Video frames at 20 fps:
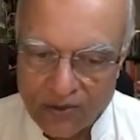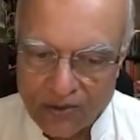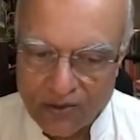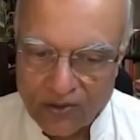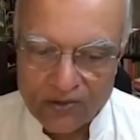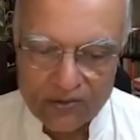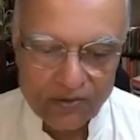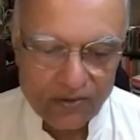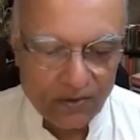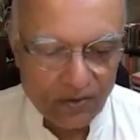
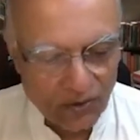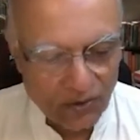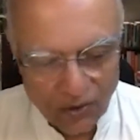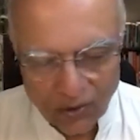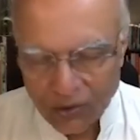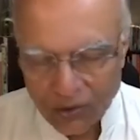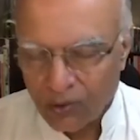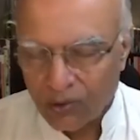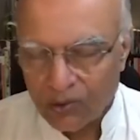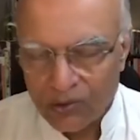on your
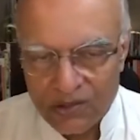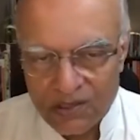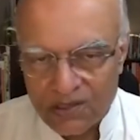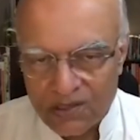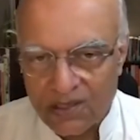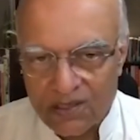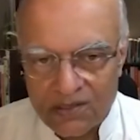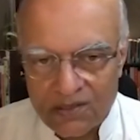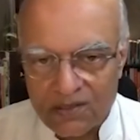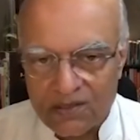goal
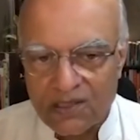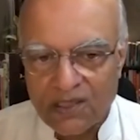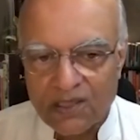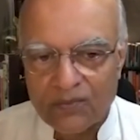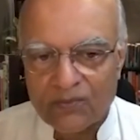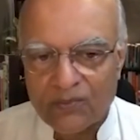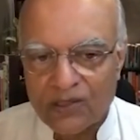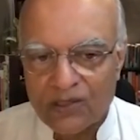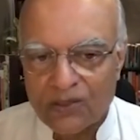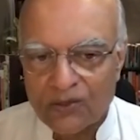stays the
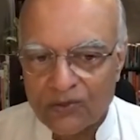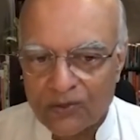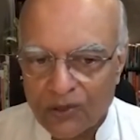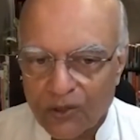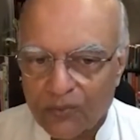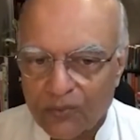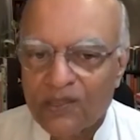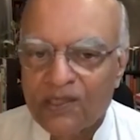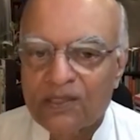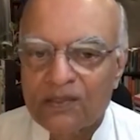same, but on your
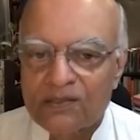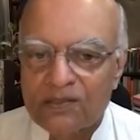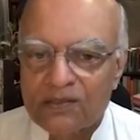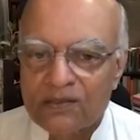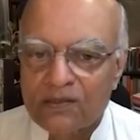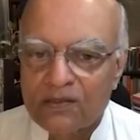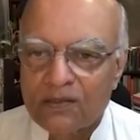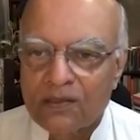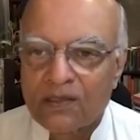means